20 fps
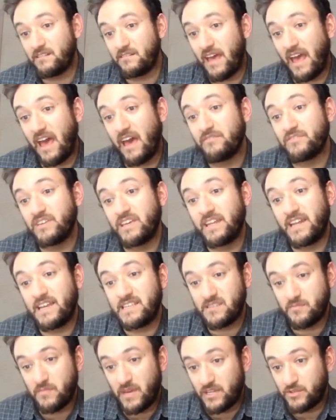having it as
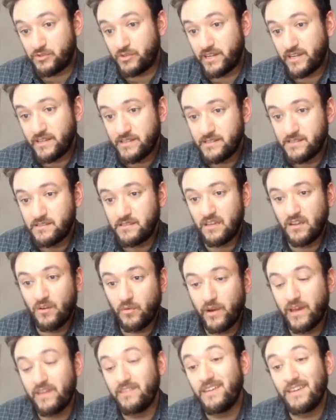a matrix in a
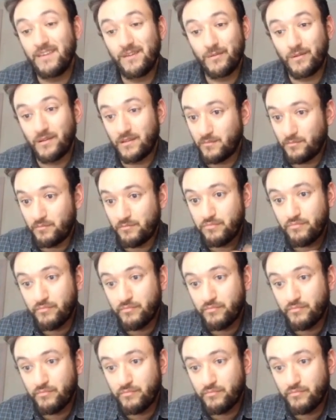way that you can